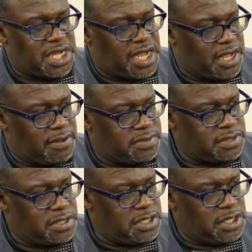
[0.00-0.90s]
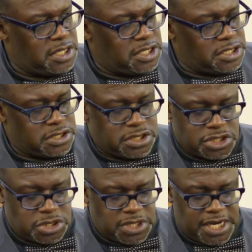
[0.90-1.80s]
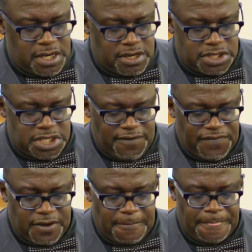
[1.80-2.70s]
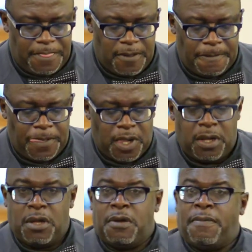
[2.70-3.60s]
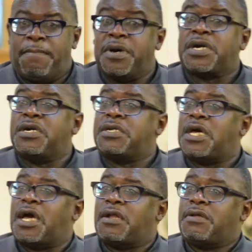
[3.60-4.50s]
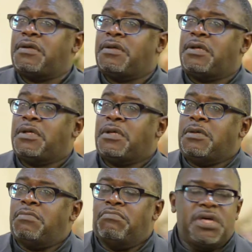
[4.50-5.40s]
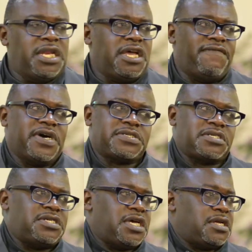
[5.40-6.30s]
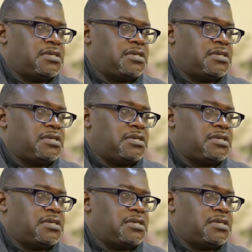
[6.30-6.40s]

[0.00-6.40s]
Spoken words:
times to straighten herself up, but could not. Many of us today,